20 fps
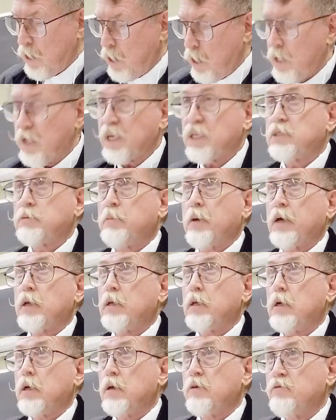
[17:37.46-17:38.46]
the
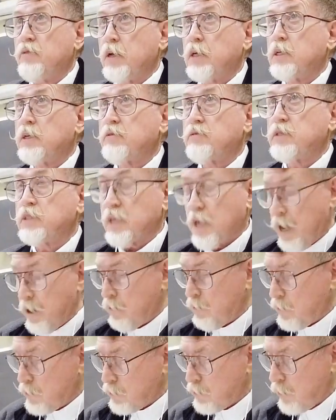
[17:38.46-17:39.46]
unexpected event of
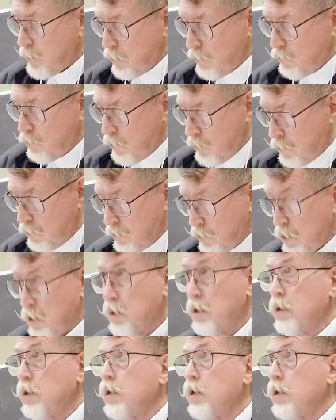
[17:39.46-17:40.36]
Cyrus, end quote.